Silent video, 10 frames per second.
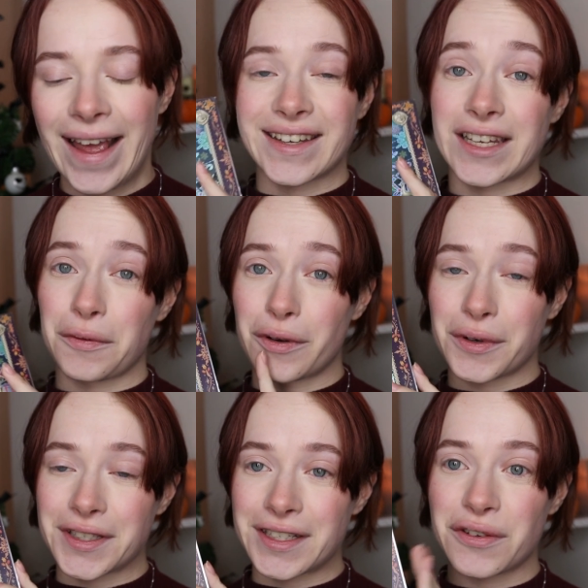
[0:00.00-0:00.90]
because I've been
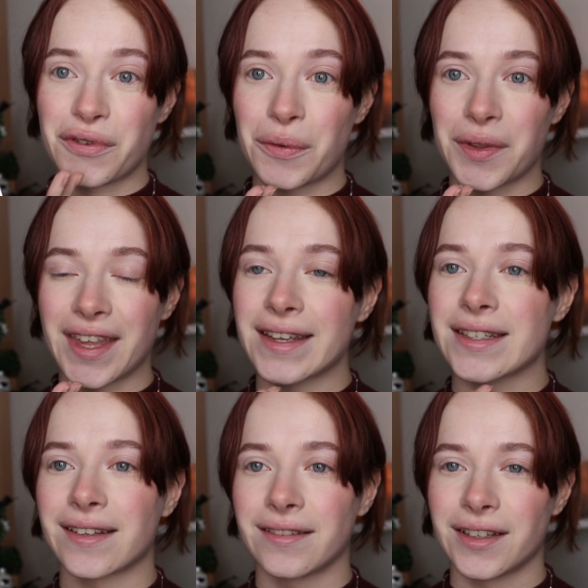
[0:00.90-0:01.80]
wanting to film with
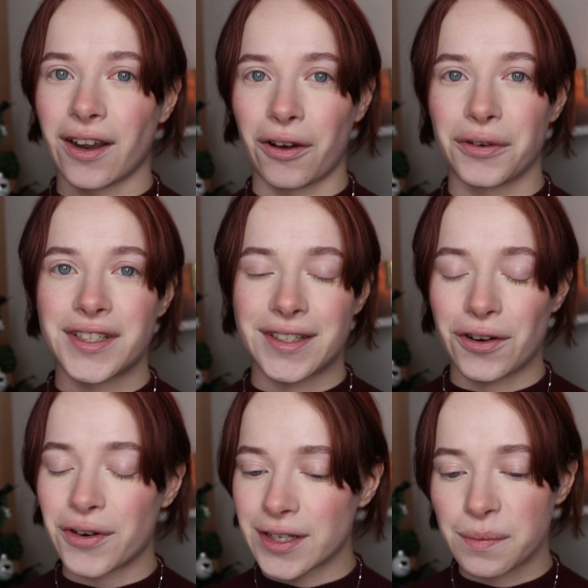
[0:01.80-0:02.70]
this, and you know, it's the
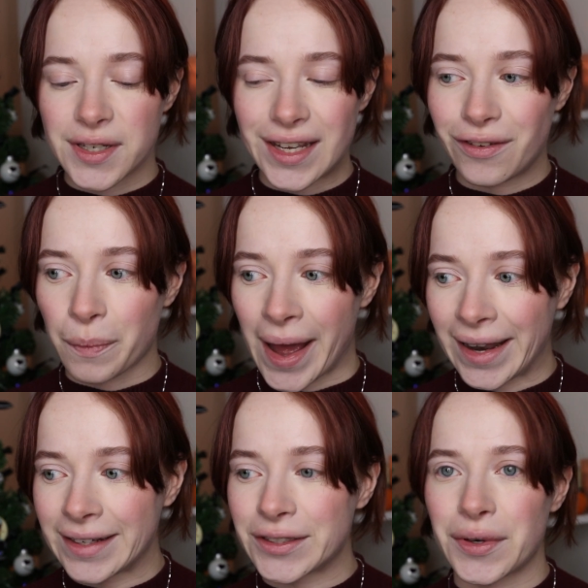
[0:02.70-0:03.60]
Christmas Eve
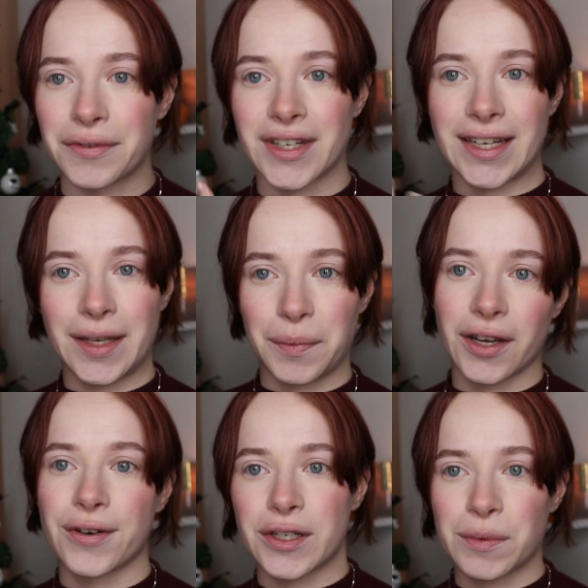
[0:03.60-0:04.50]
palette. We have to keep
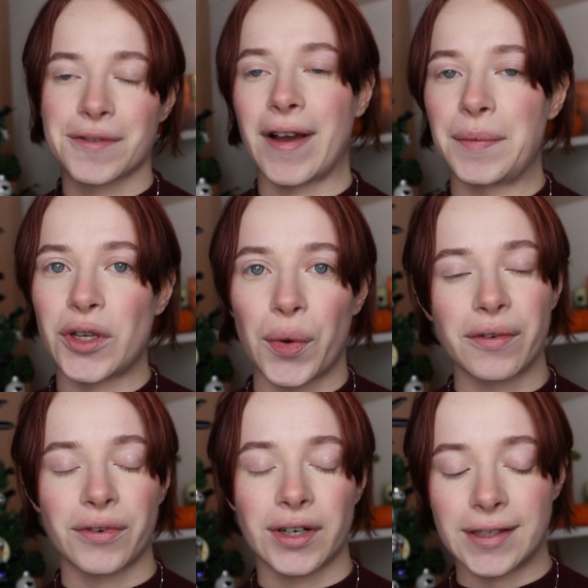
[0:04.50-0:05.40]
the Christmas vibes
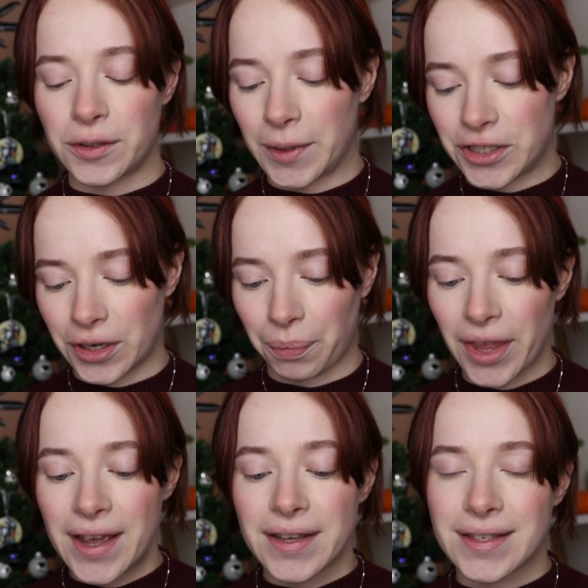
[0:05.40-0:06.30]
going for a little bit, you know.
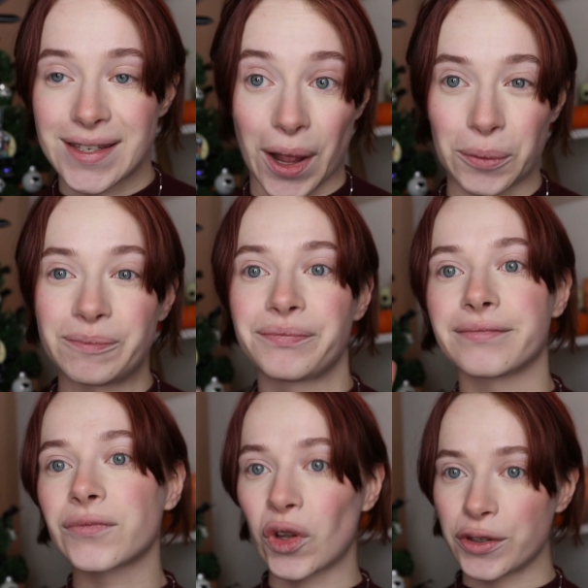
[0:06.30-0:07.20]
So,
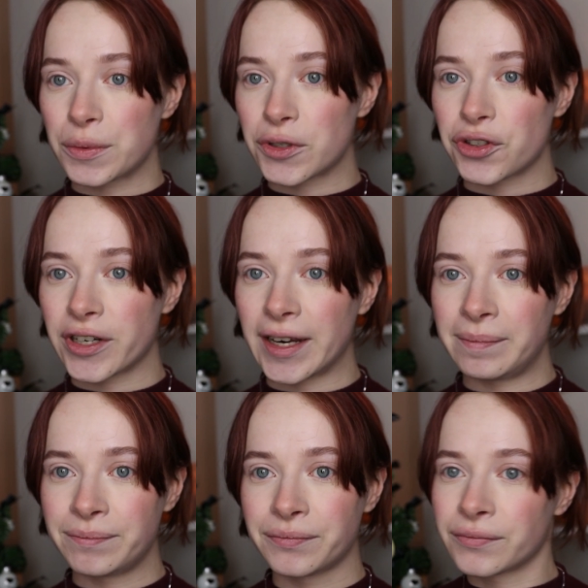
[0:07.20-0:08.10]
Christmas
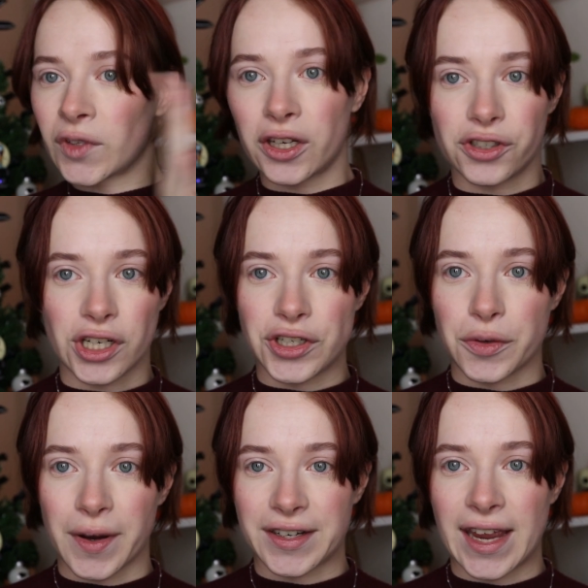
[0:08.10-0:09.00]
tree,
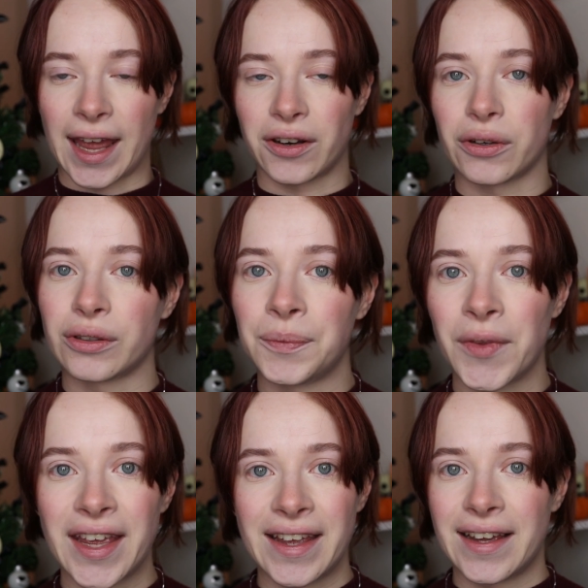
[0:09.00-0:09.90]
gingerbread candle,
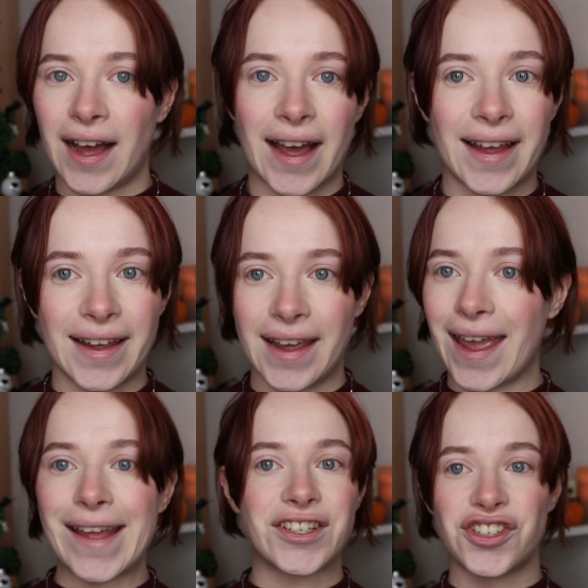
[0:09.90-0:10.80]

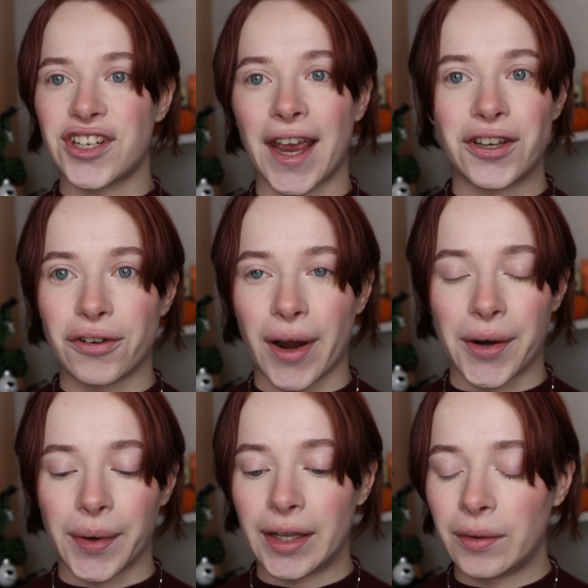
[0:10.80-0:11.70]
it's
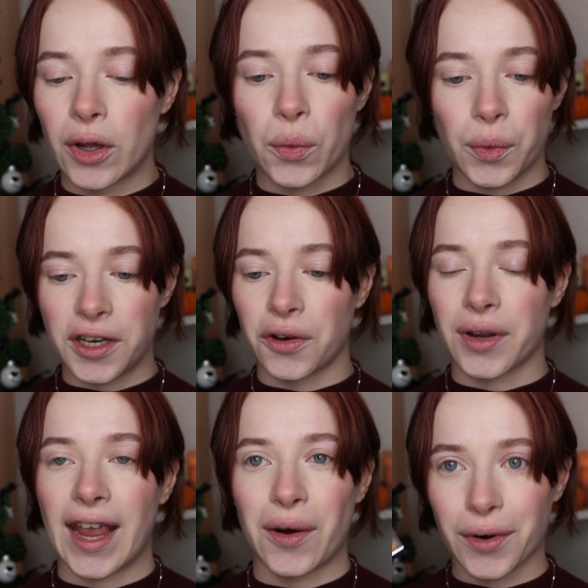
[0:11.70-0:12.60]
January, we don't
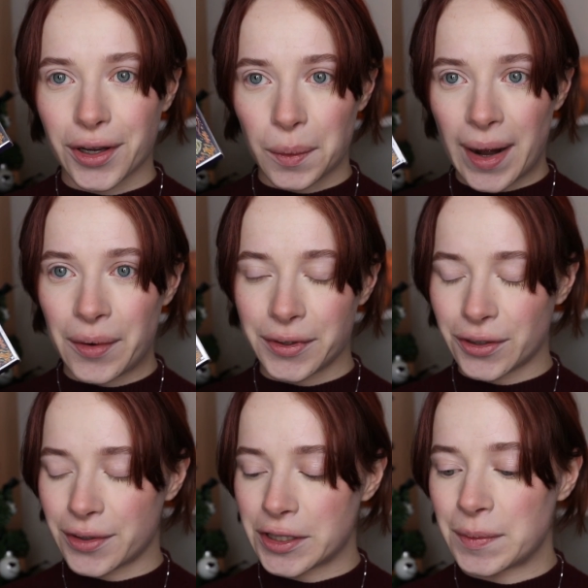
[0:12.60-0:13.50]
care. We're gonna play with
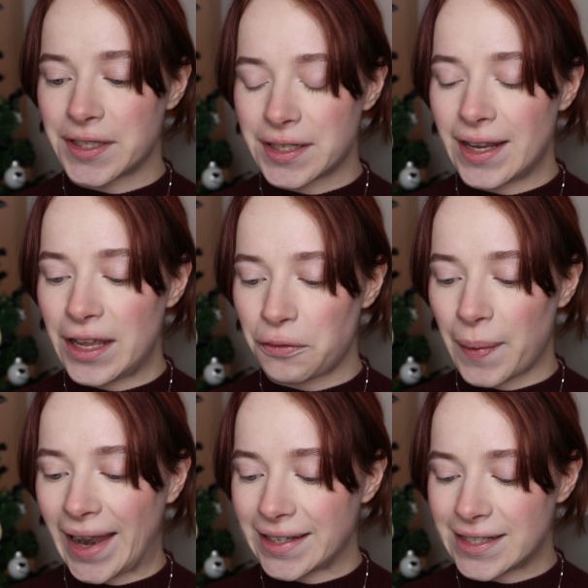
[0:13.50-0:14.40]
the Christmas Eve
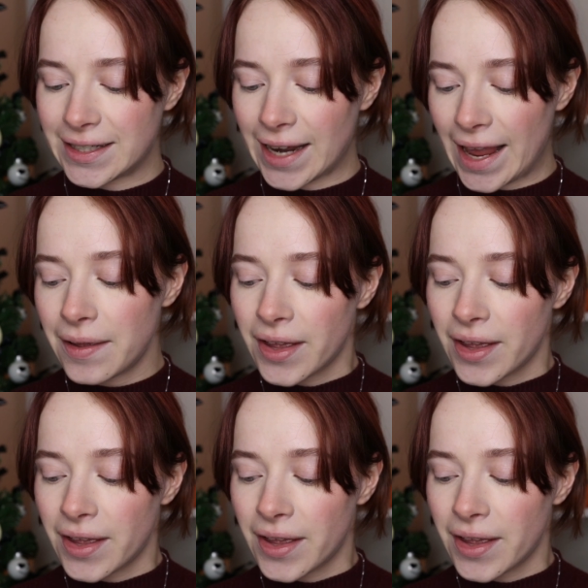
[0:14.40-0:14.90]
palette today.